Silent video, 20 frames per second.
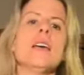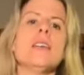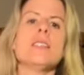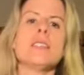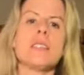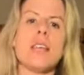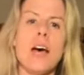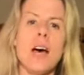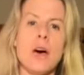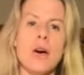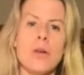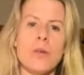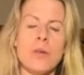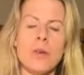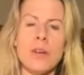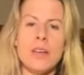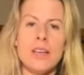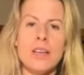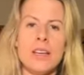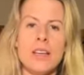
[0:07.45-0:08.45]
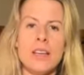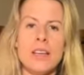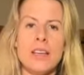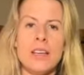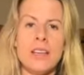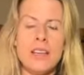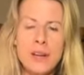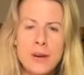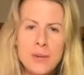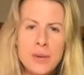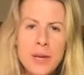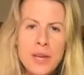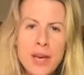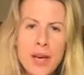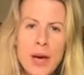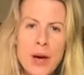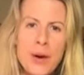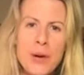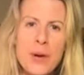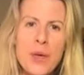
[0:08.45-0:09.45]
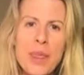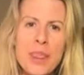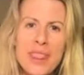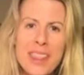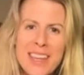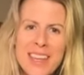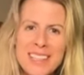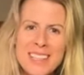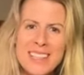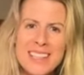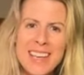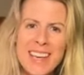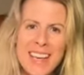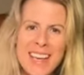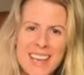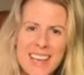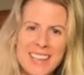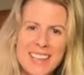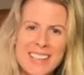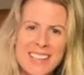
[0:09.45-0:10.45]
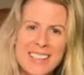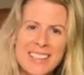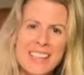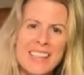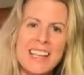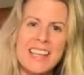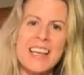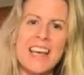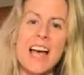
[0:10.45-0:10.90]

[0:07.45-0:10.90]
So here we go. This is